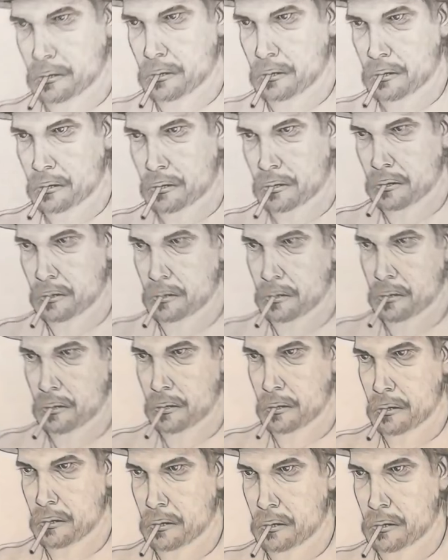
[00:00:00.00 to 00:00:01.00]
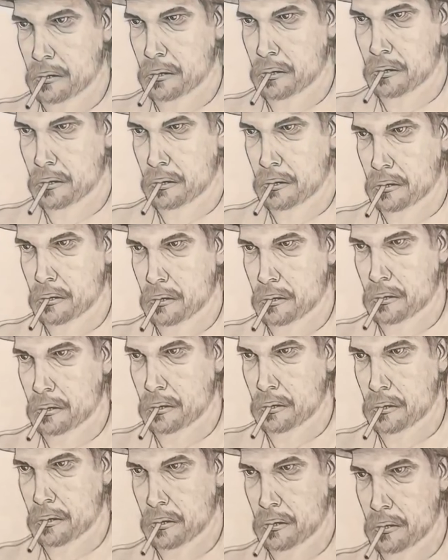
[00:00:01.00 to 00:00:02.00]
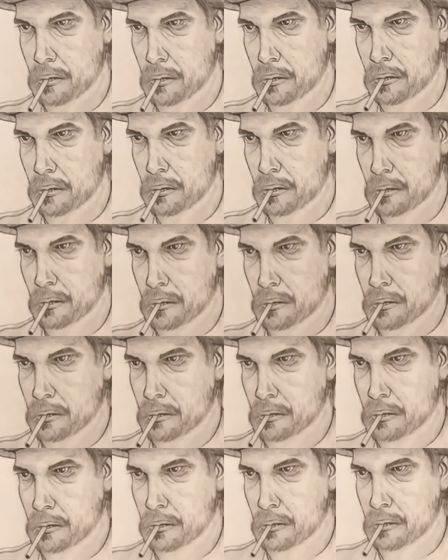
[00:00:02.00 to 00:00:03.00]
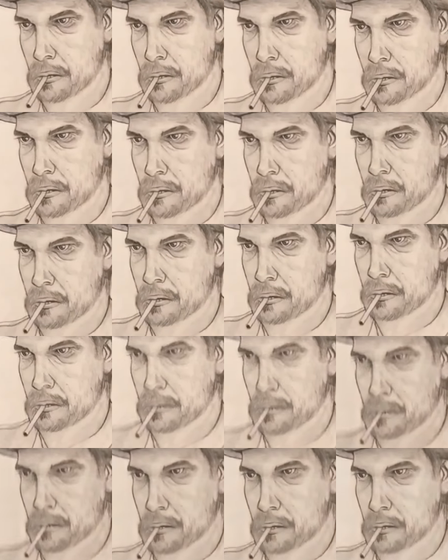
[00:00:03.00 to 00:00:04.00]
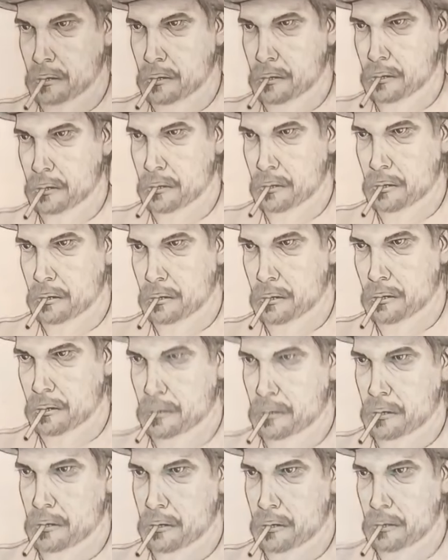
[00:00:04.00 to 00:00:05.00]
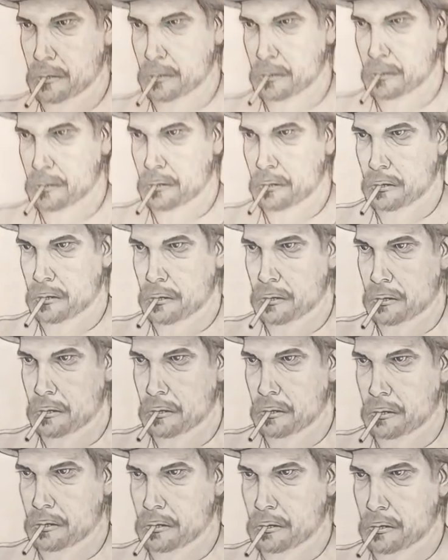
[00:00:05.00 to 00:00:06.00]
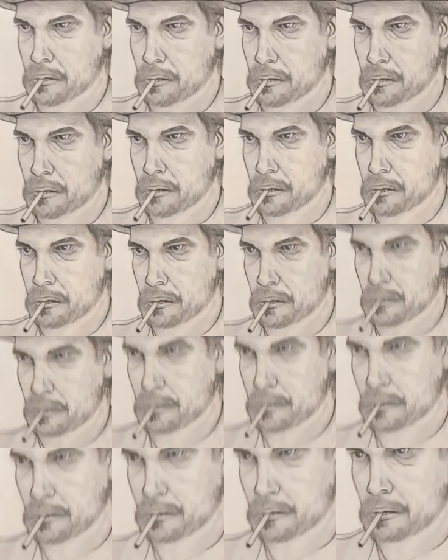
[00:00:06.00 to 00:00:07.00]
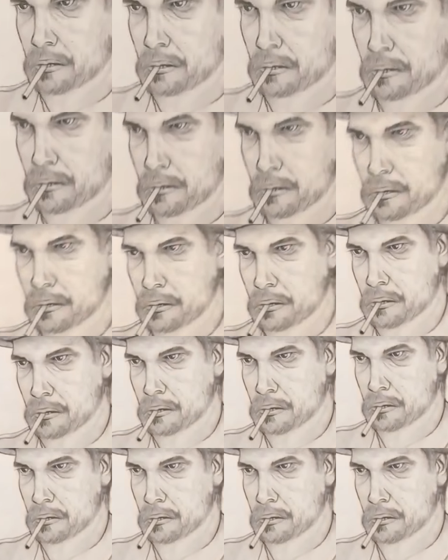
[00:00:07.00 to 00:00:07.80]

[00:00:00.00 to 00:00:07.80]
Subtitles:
Things. I just really loved Hopper, and I think his whole character is just really amazing. So this is another thing I did